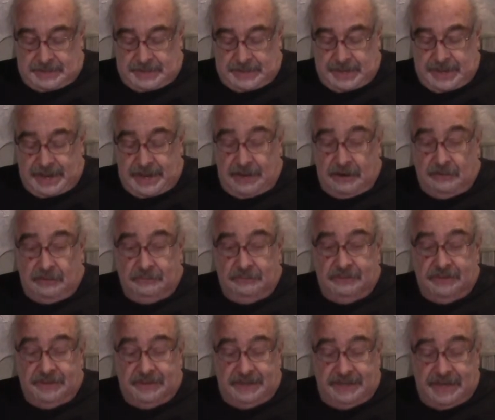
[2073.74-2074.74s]

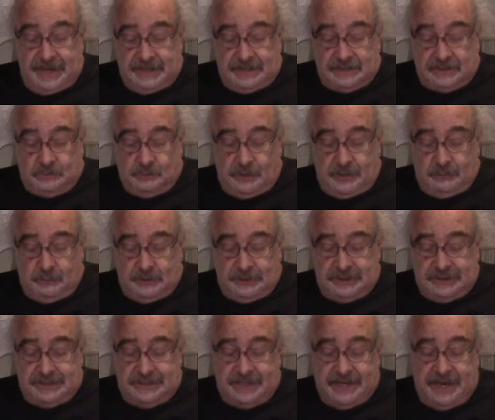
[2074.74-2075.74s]
Now, the next one, which
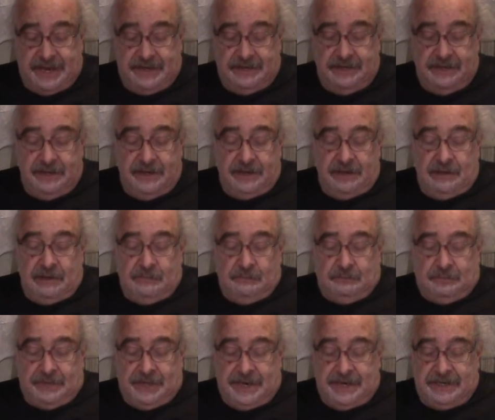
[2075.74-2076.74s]
is 10,
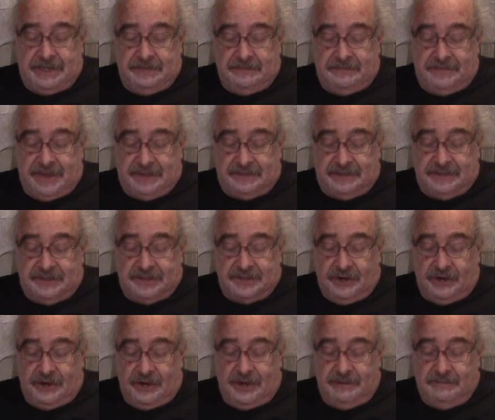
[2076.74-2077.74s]
plaintiff at the
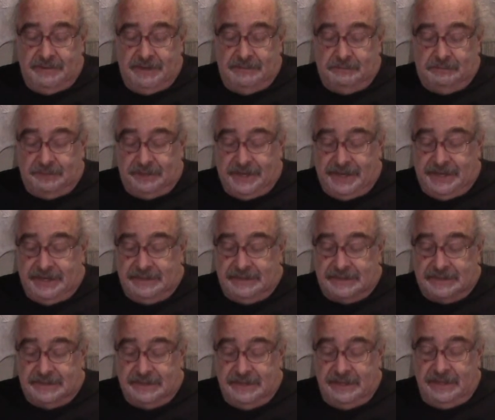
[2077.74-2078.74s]
time and
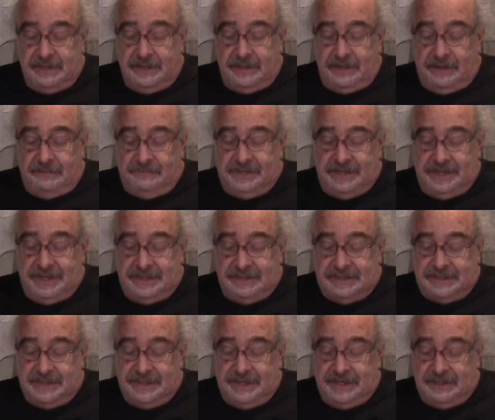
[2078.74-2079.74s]
place of the
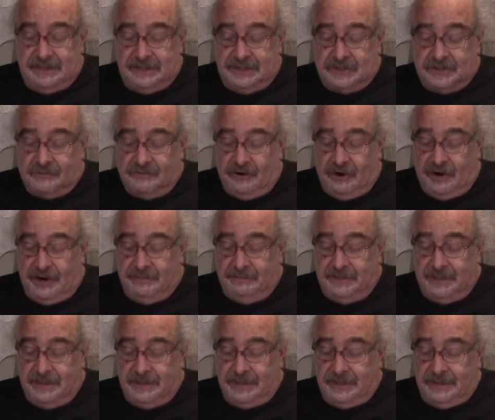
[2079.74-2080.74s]
incident
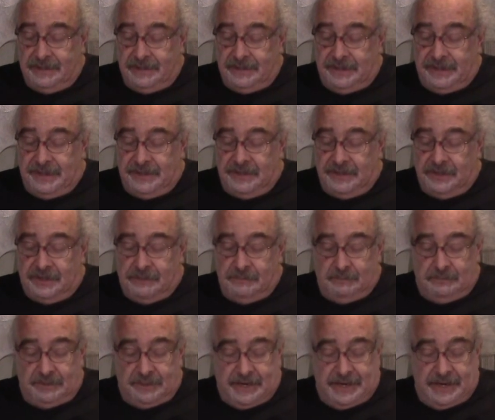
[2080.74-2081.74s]
described in the
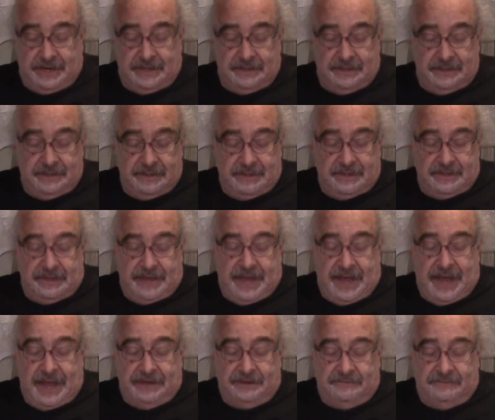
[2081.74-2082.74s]
complaint
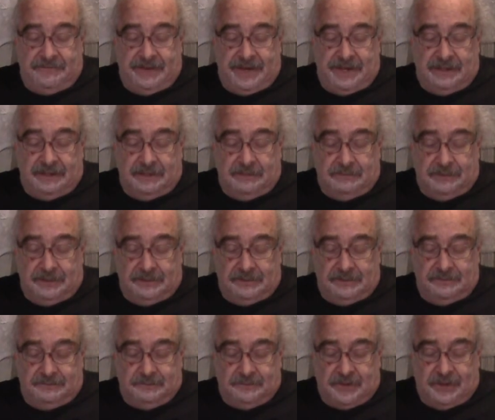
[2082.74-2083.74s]
had
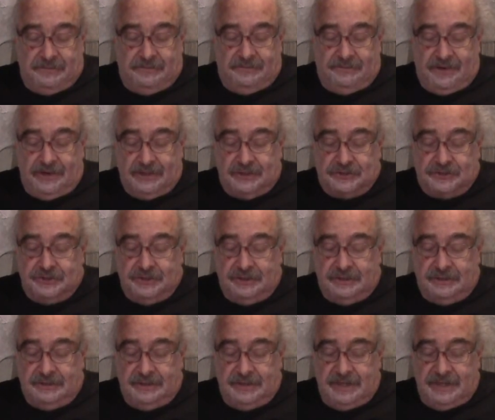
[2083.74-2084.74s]
available a
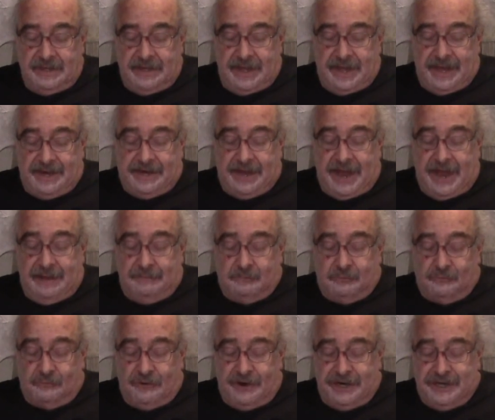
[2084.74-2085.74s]
functional and
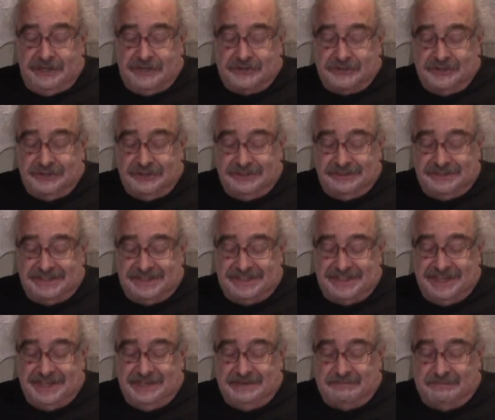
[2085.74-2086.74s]
operational
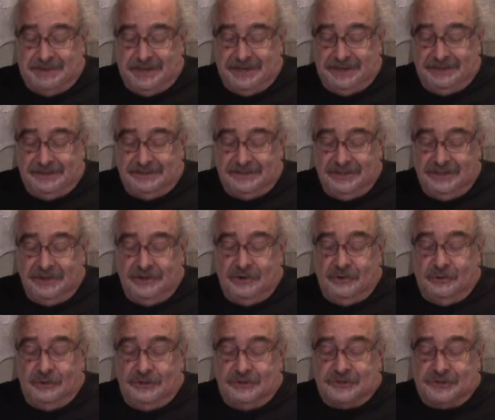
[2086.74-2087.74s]
seat belt
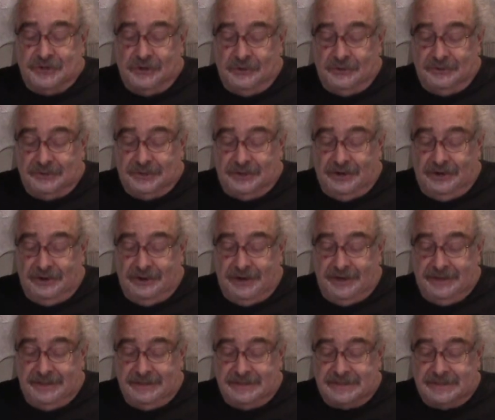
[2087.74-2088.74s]
or shoulder
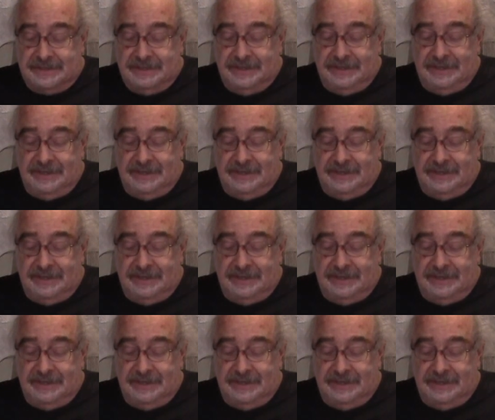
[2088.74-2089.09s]
harness